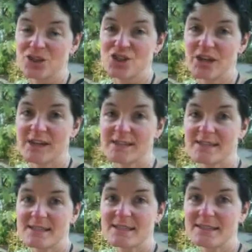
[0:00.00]

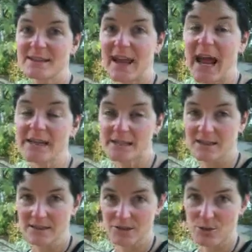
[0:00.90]
just
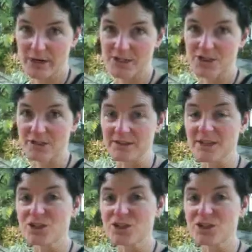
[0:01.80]
asking these questions,